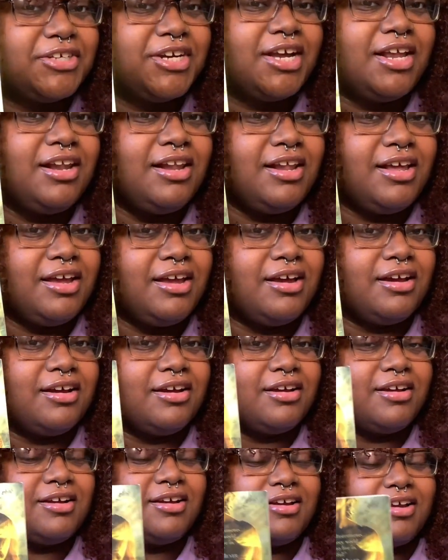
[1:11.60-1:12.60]

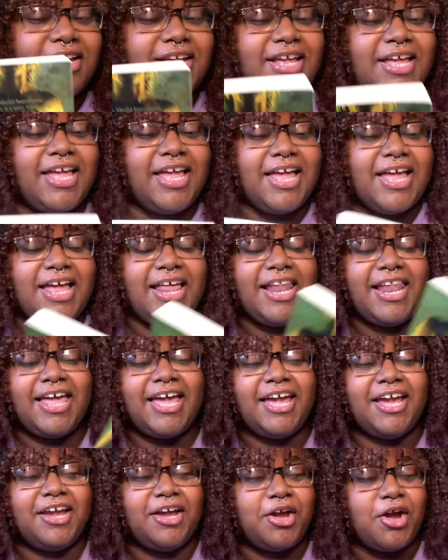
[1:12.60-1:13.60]
Clare.
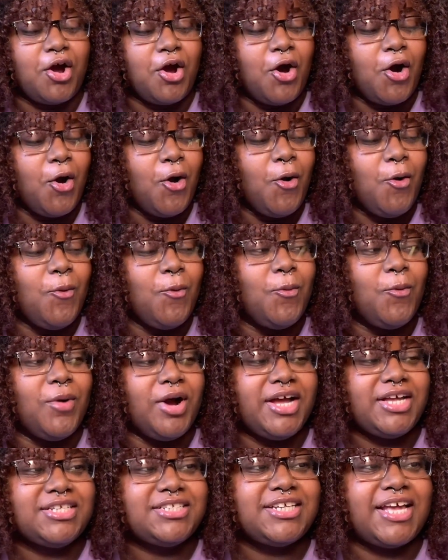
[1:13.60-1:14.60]
Like,
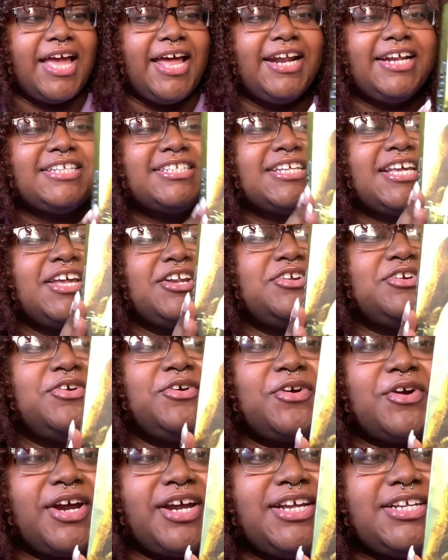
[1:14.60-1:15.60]
what? And it's in
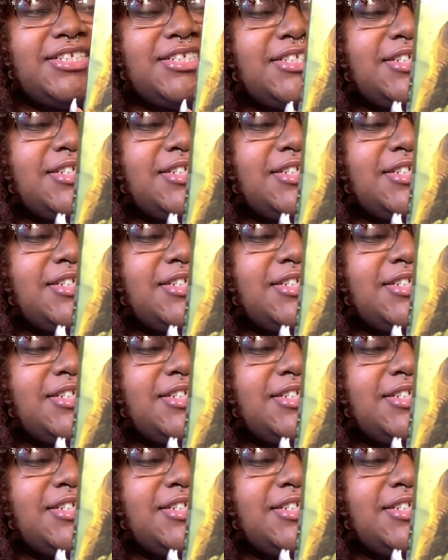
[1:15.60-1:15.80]
great